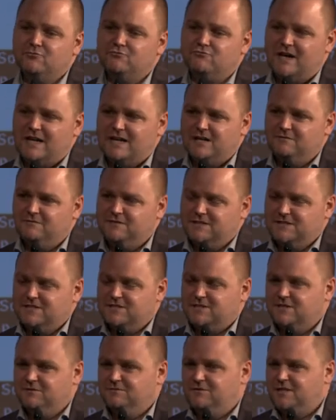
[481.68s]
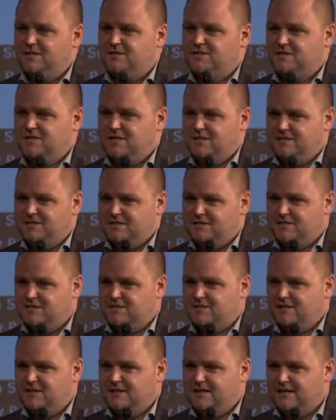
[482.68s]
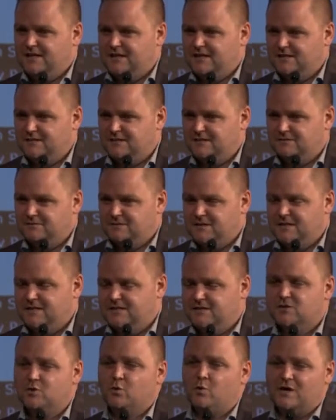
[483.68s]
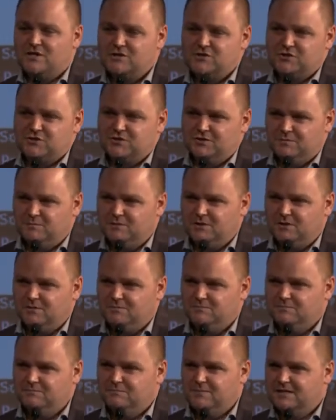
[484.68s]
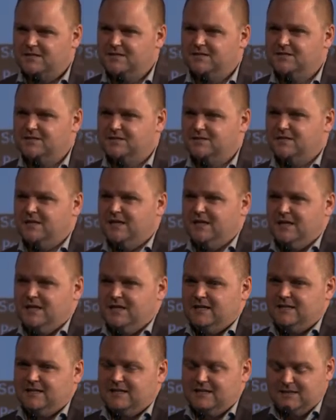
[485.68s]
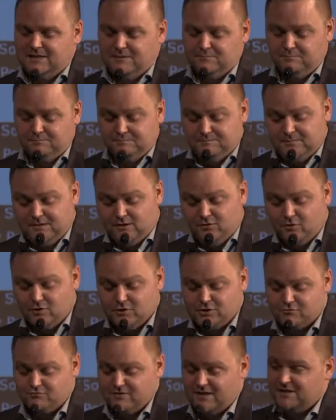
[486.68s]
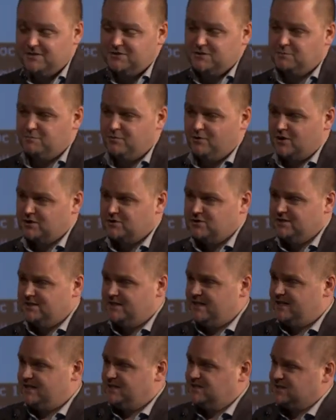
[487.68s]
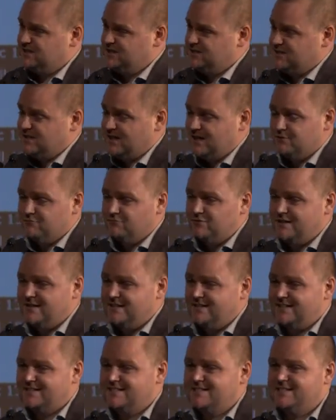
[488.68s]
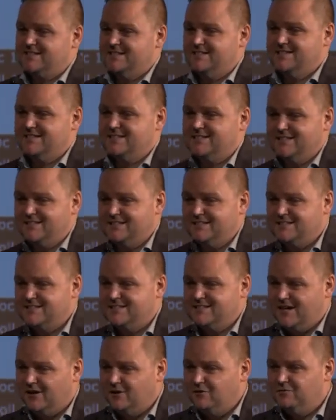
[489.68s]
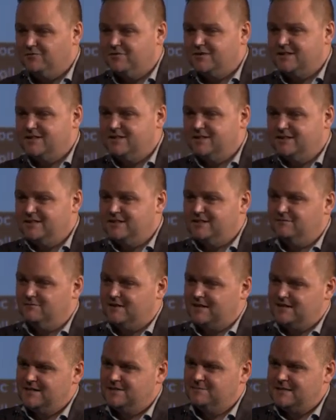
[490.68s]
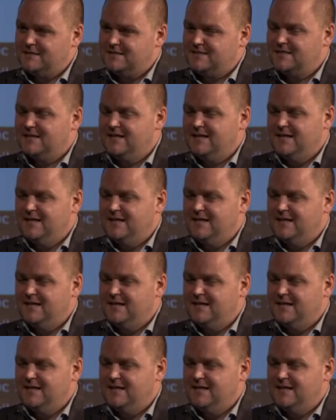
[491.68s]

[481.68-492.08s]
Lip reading: relevance of these studies is questionable because horseradish peroxidase does not really exist in itself in the environment,